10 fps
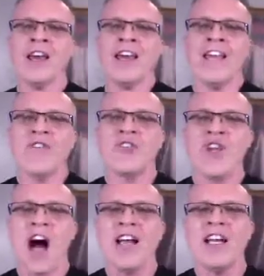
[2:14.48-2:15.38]
If
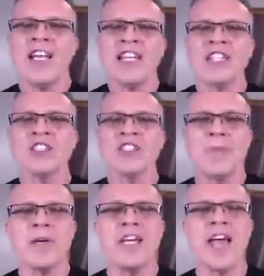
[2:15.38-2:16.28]
John is to
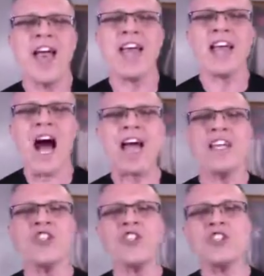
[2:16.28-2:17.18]
be a guide
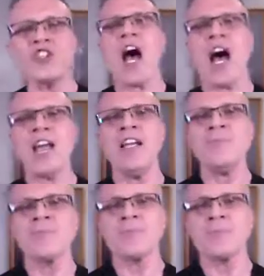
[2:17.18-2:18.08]
at your side,
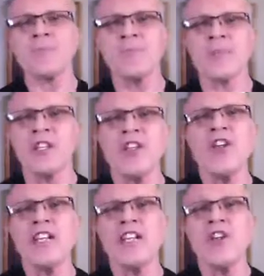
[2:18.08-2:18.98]
you
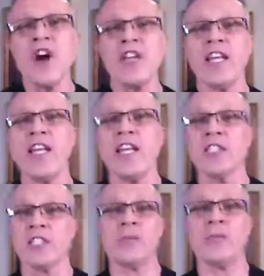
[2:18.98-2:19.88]
need to know that he
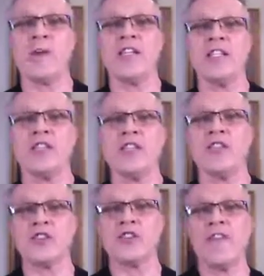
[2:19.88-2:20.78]
has experienced in
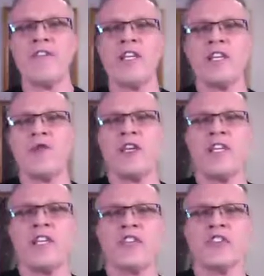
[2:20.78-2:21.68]
those 73
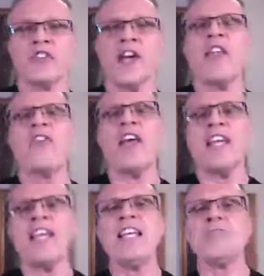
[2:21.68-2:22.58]
years that
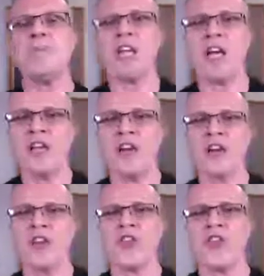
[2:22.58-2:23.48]
he's been on
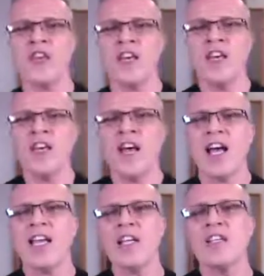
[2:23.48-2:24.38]
earth.
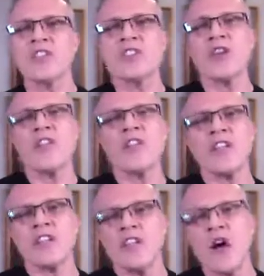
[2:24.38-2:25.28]
Again, so that
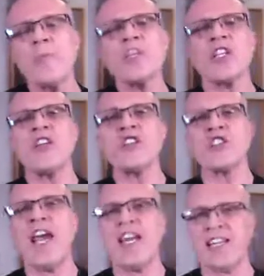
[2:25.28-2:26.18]
there's no
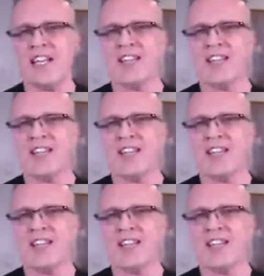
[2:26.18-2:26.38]
misunderstanding.